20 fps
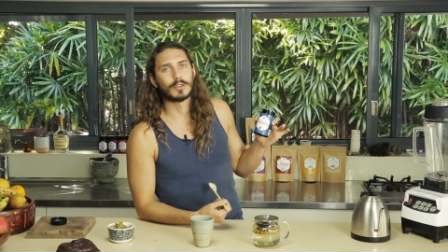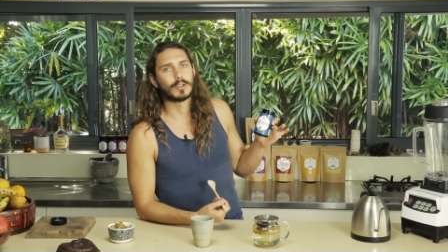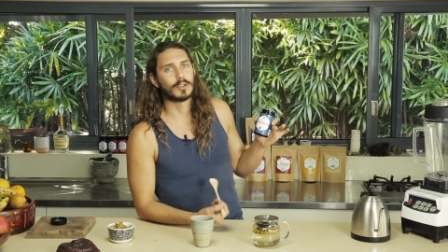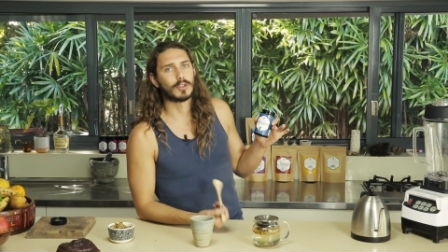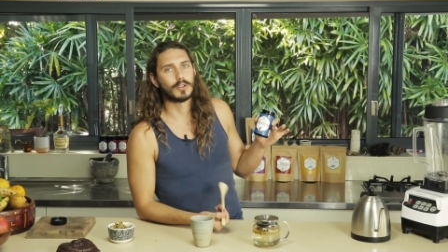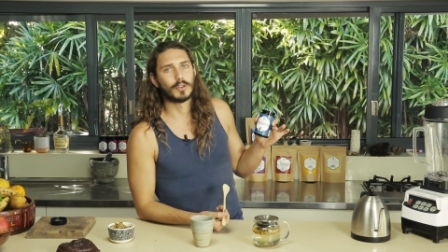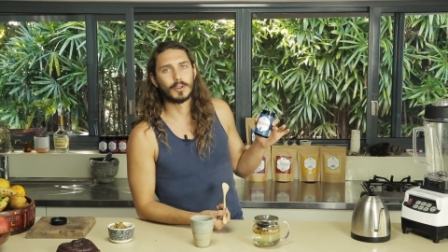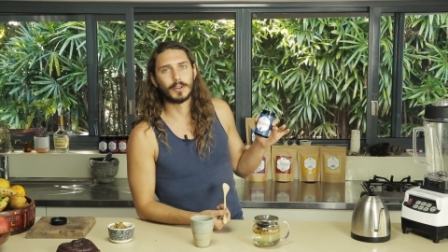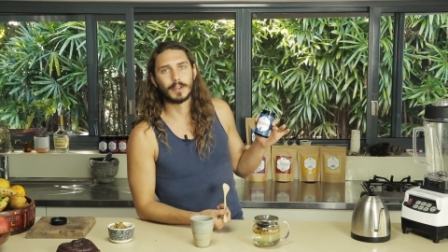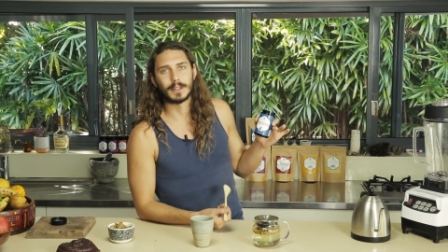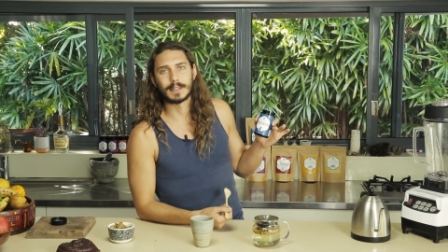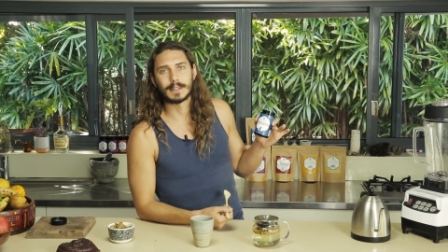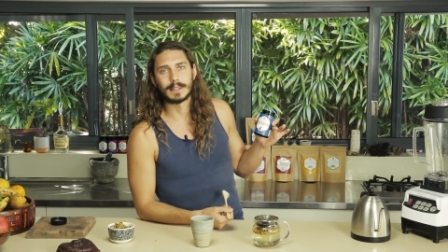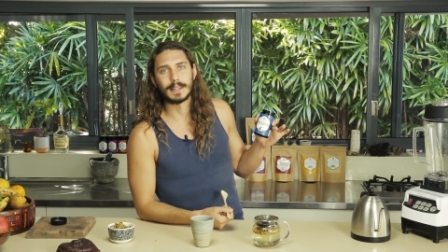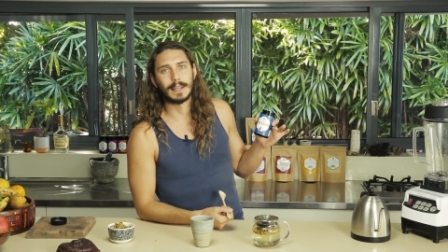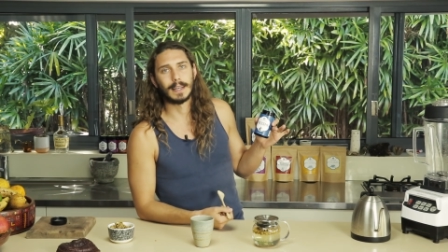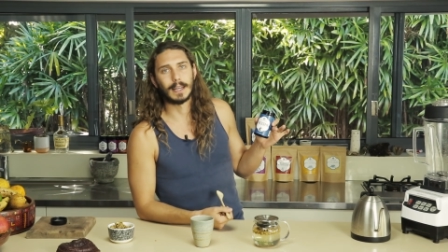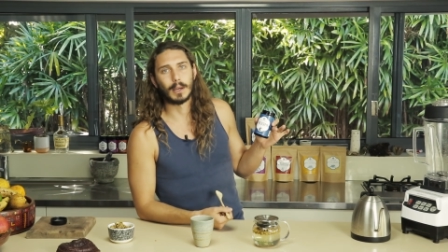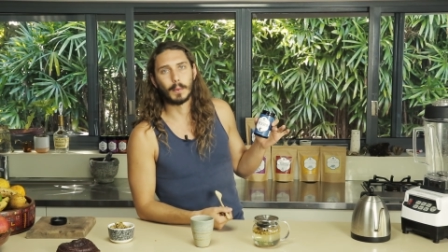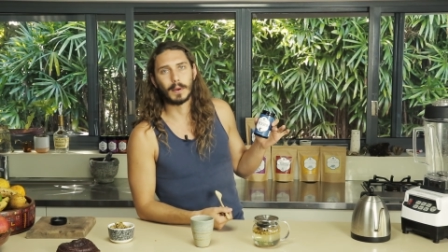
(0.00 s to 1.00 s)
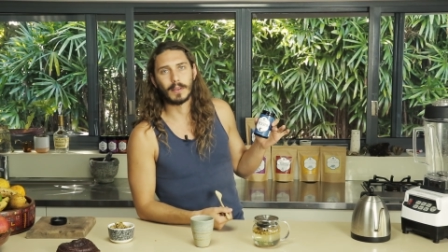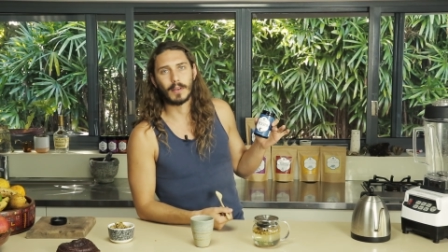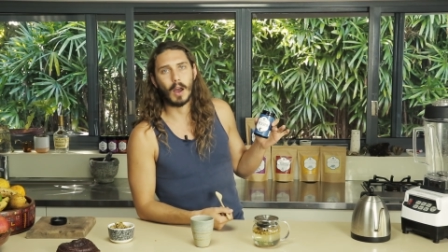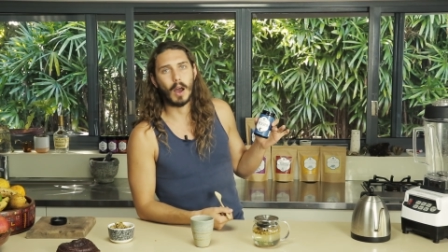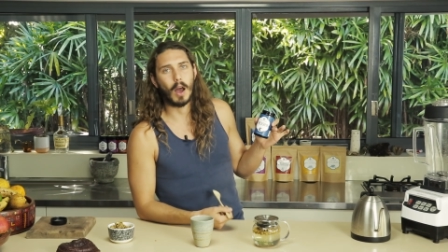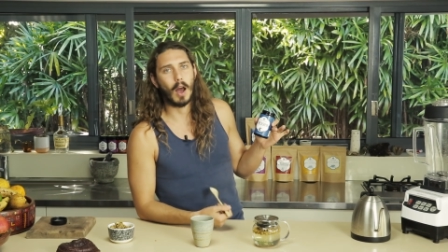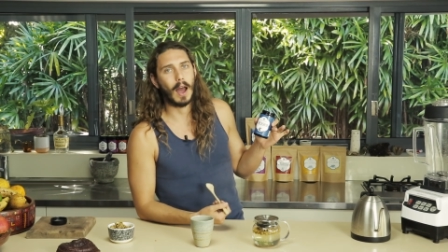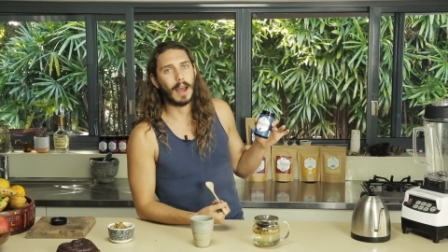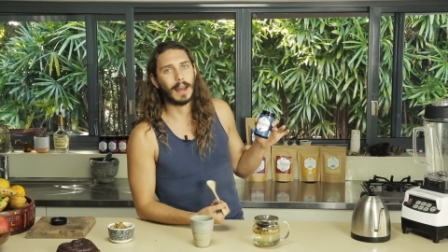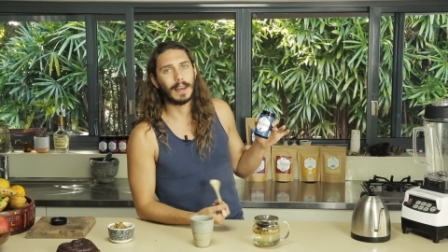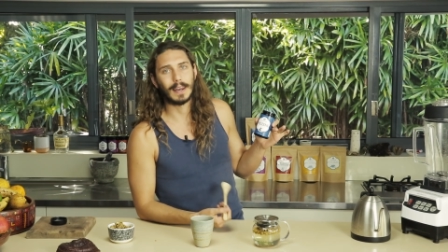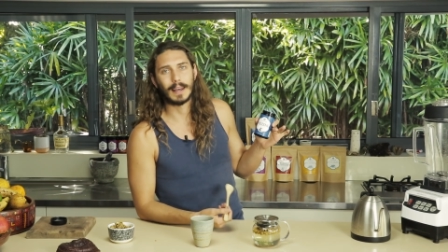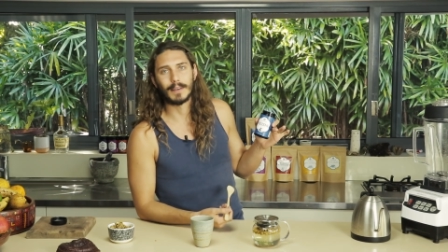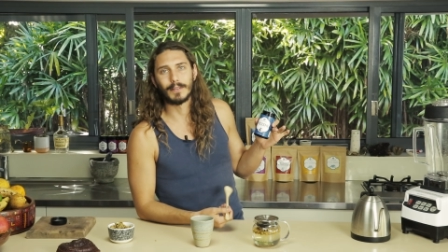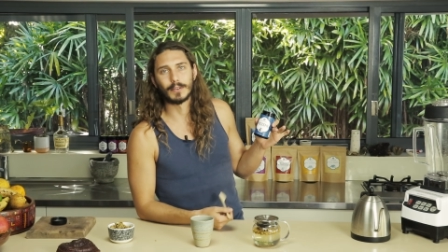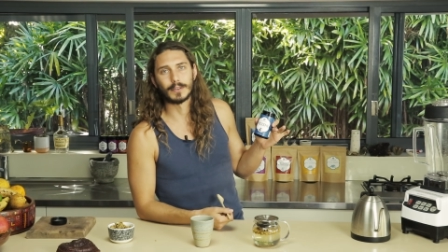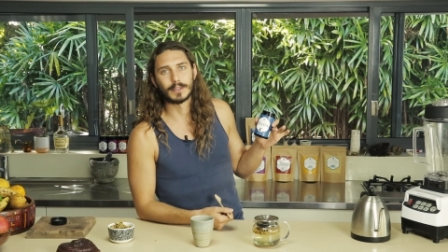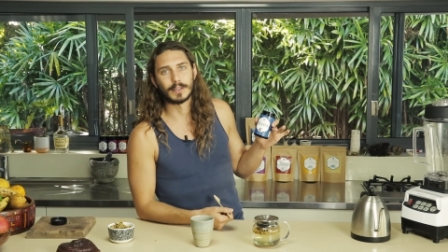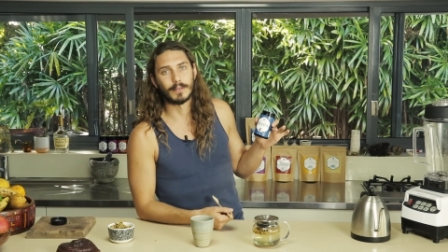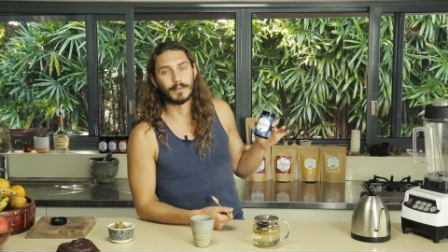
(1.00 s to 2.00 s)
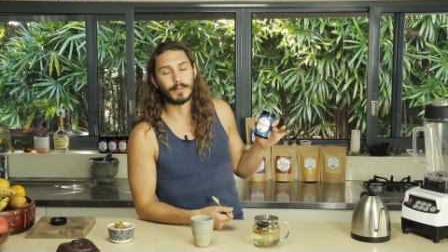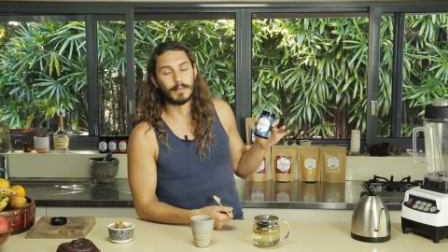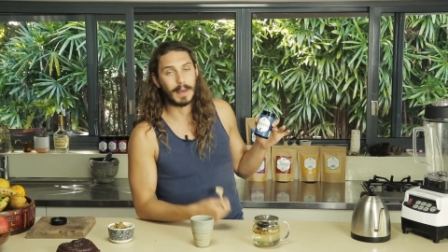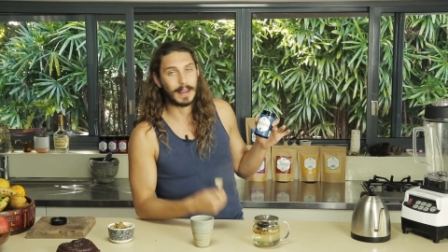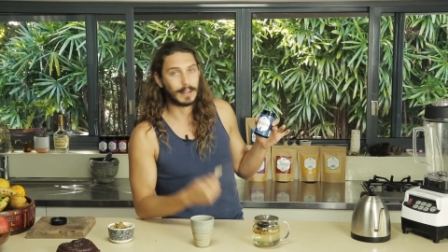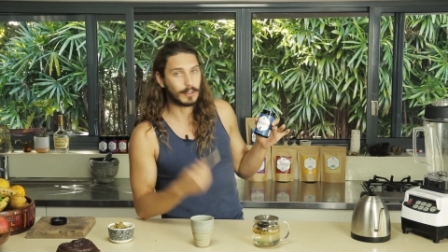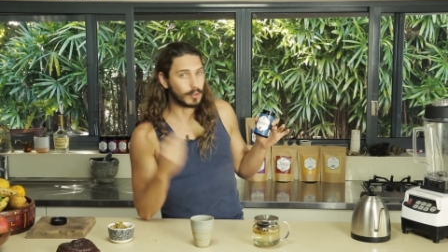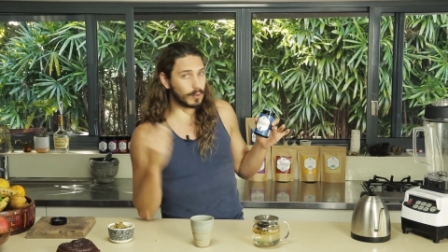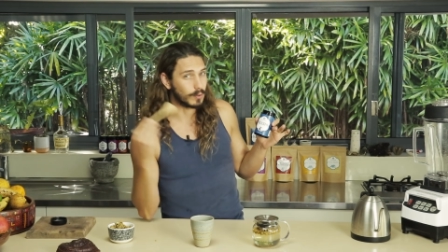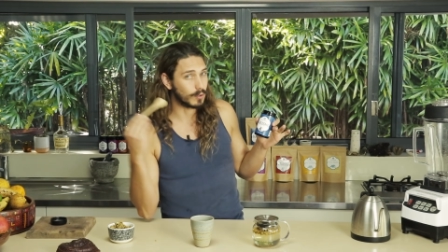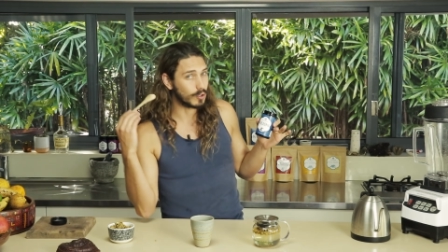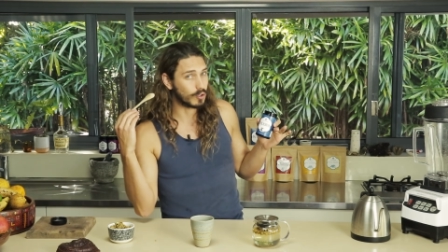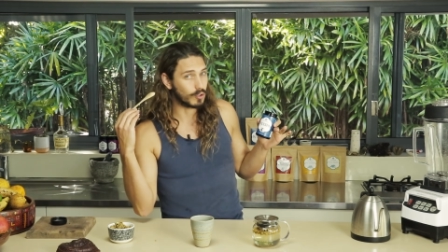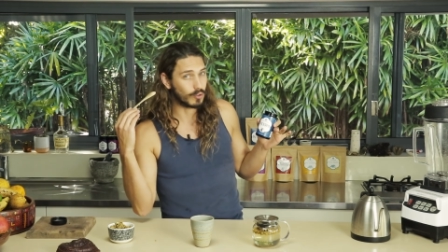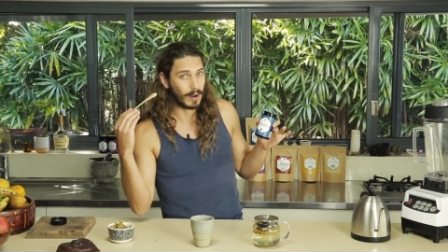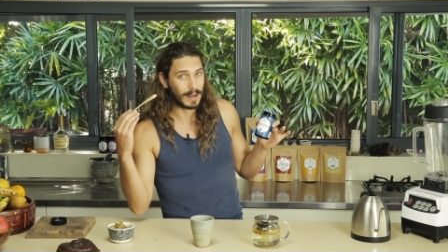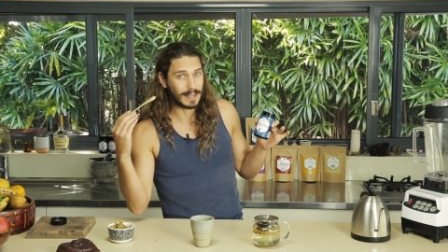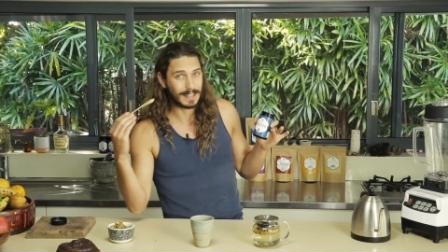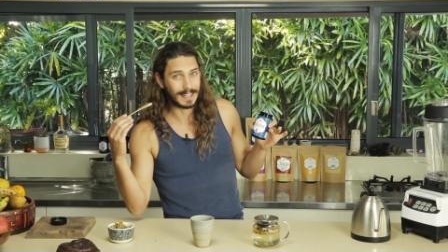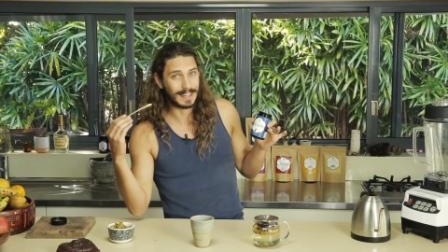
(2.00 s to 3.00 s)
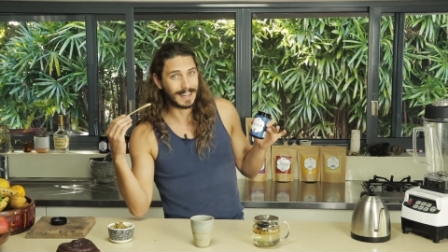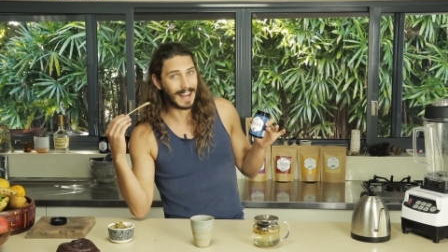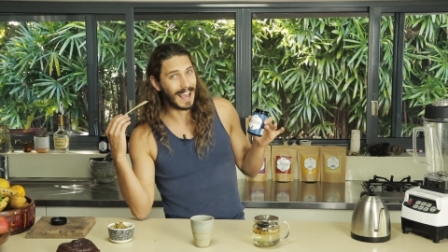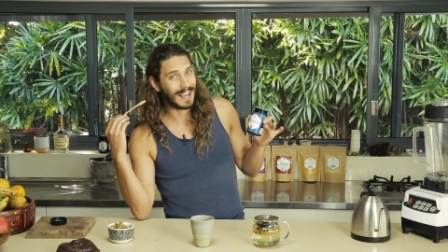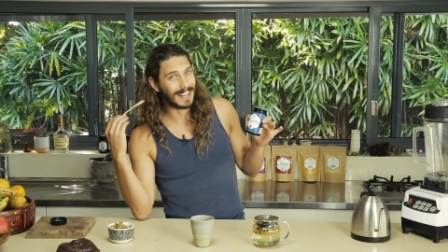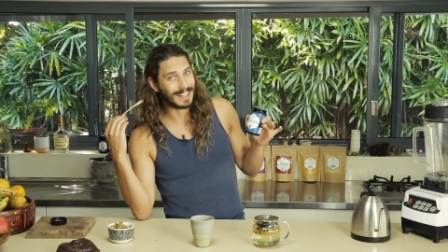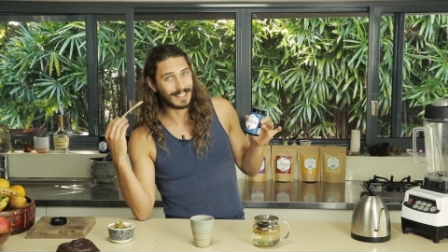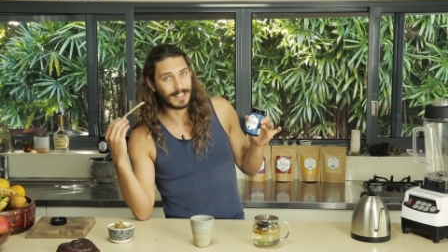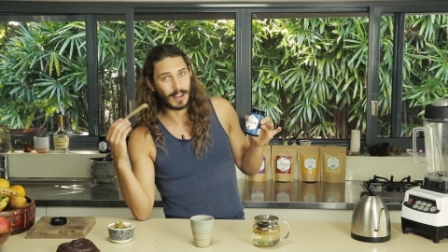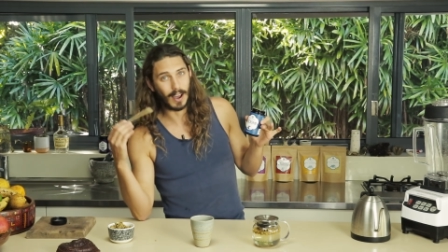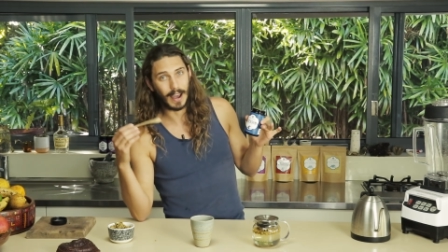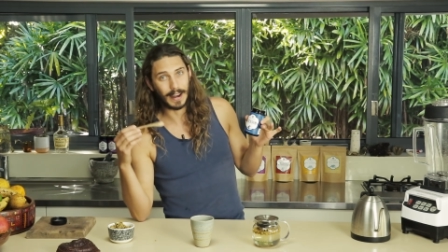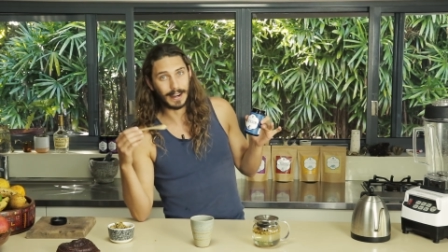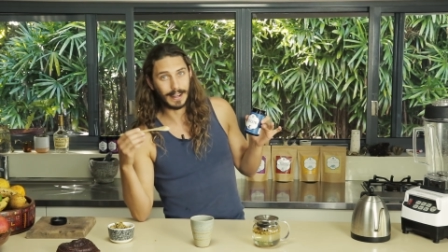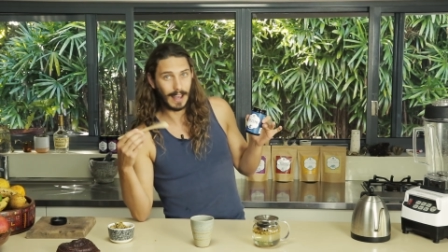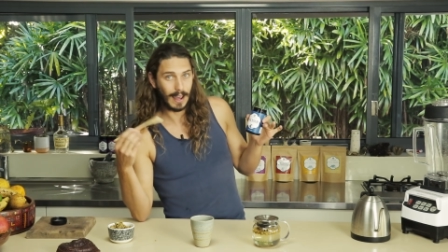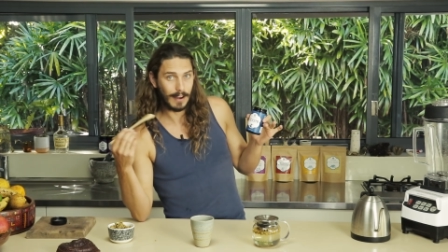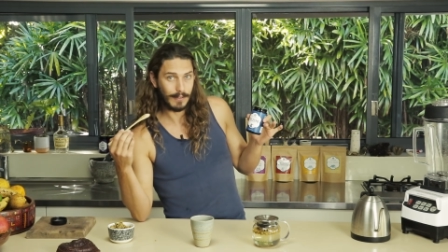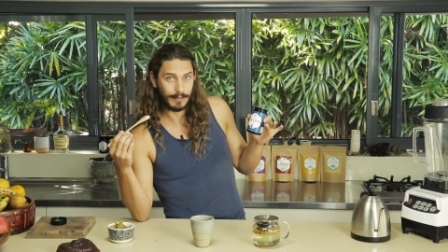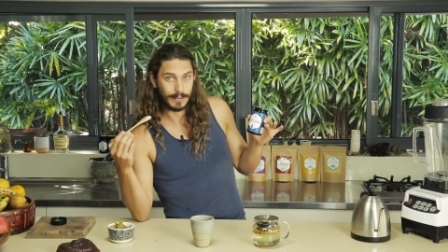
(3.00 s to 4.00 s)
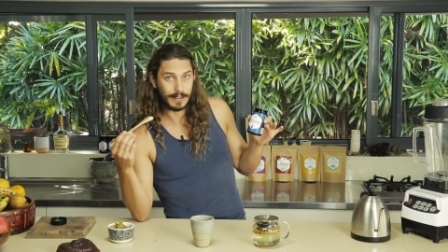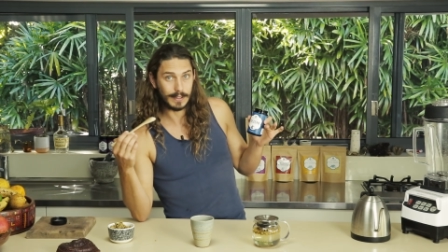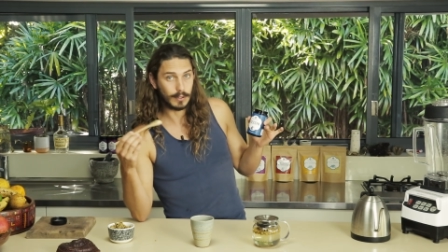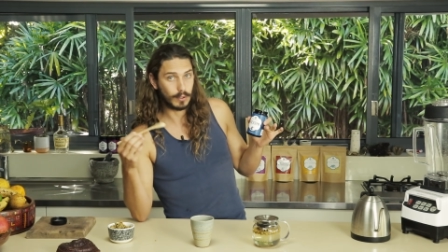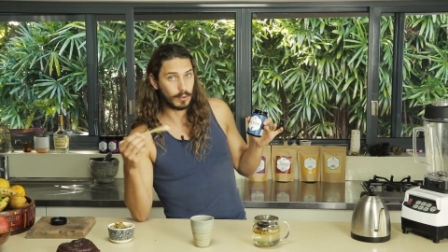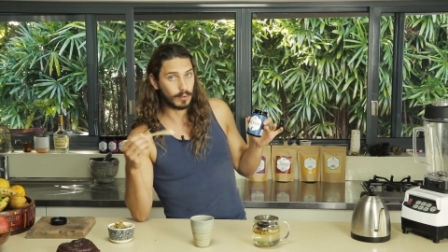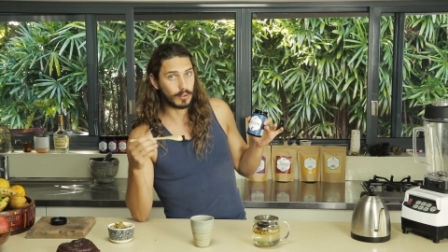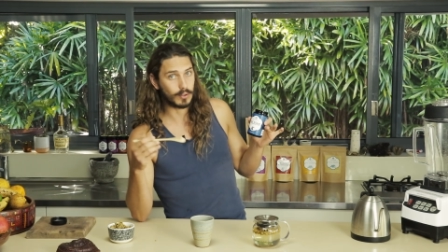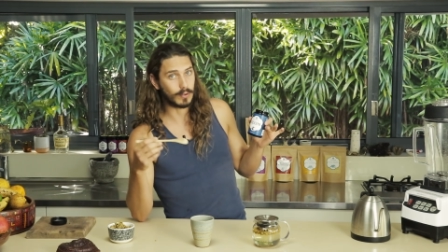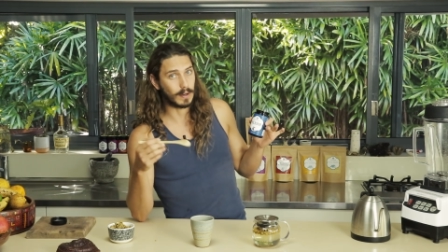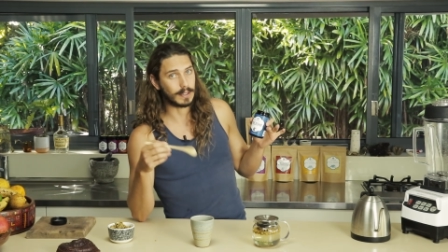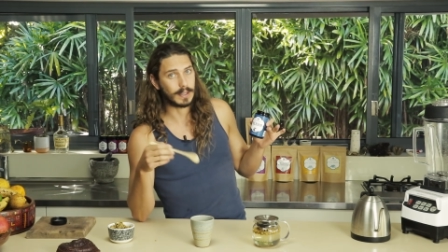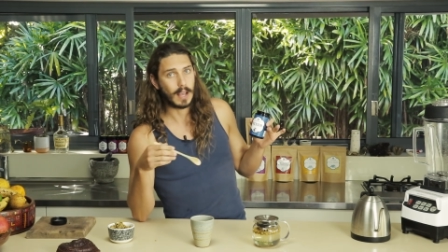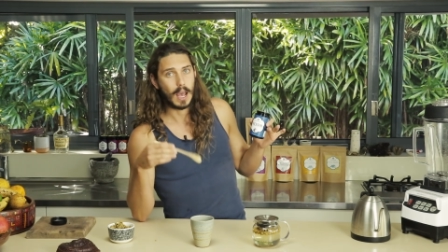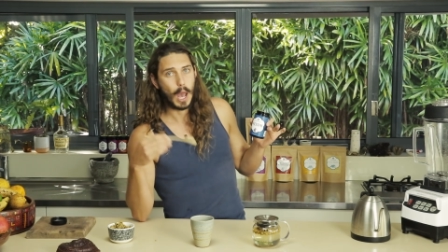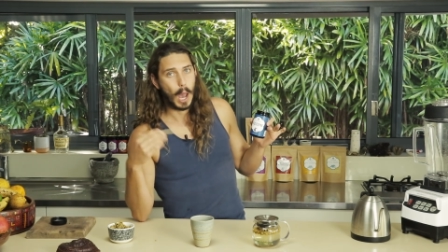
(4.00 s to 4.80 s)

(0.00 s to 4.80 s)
students dealing with high levels of mental stress and anxiety and physical stress,